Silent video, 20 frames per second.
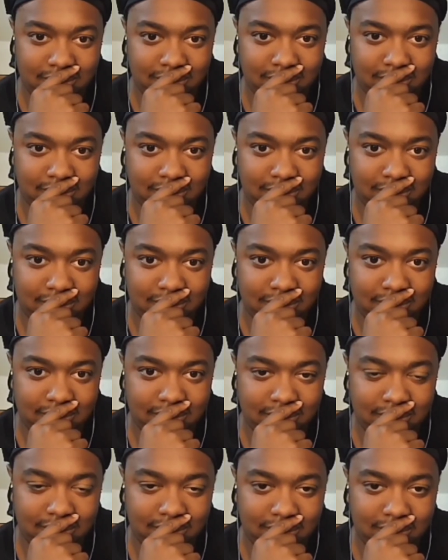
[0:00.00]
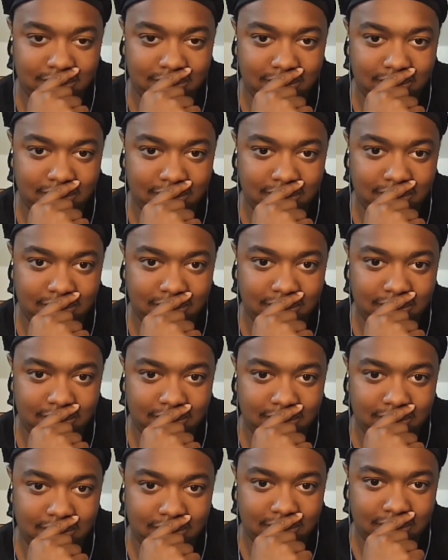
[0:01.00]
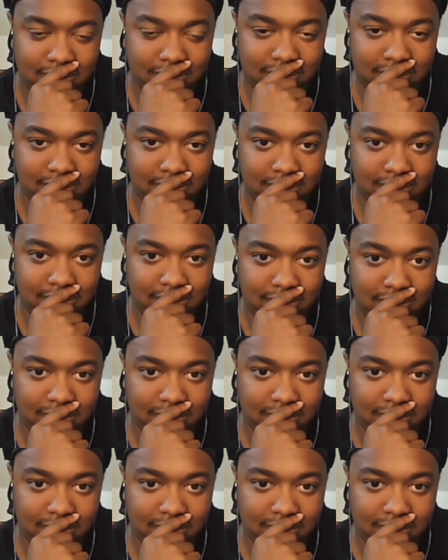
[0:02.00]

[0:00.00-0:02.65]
No words are spoken by the person on screen.